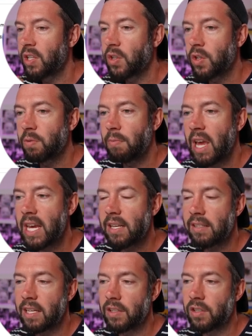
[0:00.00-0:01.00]
it just
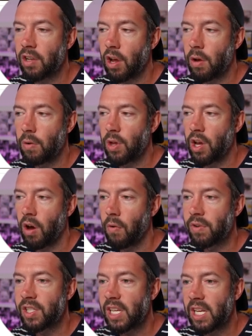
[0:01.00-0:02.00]
makes it so that
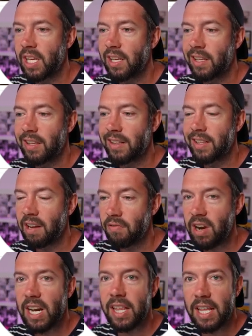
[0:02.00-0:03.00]
obviously they're
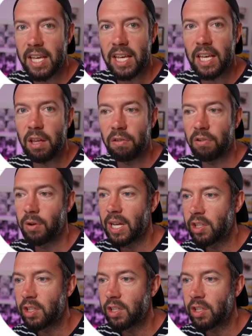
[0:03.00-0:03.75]
really thinking it through.